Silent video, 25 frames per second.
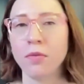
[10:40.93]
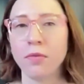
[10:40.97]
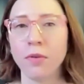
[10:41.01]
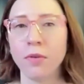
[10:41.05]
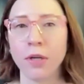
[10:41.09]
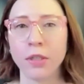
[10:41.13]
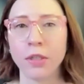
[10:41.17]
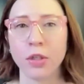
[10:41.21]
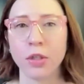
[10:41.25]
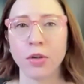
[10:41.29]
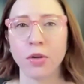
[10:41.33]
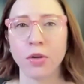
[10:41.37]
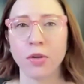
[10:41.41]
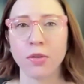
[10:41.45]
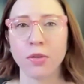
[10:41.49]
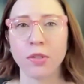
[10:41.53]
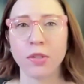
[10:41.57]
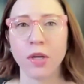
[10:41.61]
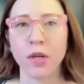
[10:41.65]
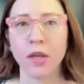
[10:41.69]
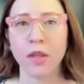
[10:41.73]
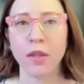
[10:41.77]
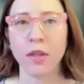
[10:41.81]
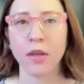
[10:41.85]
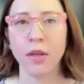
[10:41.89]
funder
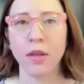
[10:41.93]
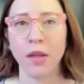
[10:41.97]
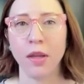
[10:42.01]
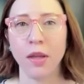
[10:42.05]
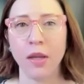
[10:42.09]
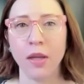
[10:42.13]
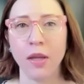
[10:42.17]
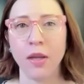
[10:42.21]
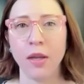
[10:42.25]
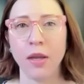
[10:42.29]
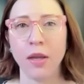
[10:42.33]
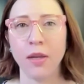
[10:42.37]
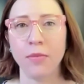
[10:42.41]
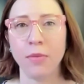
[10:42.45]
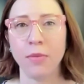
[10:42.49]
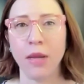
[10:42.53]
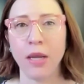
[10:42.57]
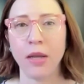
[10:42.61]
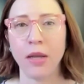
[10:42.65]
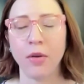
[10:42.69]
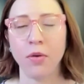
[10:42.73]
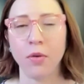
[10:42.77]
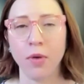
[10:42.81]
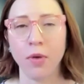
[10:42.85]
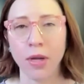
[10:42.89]
saw the need and
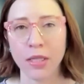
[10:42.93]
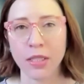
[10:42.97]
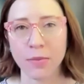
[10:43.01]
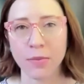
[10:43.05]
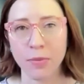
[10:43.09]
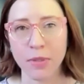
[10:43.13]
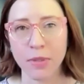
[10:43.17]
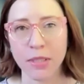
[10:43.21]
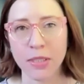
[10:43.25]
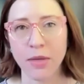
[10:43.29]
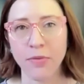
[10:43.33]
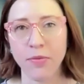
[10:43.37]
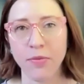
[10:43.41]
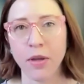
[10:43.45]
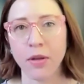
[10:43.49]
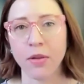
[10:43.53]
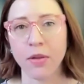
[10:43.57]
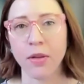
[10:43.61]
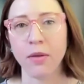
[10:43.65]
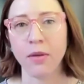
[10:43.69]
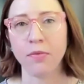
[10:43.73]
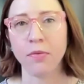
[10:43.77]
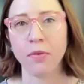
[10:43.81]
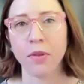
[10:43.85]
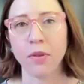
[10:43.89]
made grants
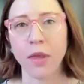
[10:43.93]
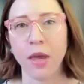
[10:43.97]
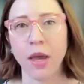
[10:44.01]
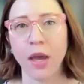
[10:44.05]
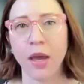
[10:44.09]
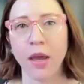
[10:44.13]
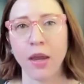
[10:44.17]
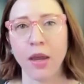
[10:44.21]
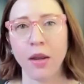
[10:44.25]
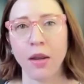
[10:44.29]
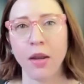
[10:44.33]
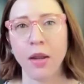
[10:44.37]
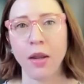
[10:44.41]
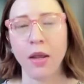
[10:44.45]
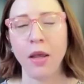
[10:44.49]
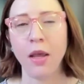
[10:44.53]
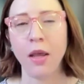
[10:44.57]
specifically for that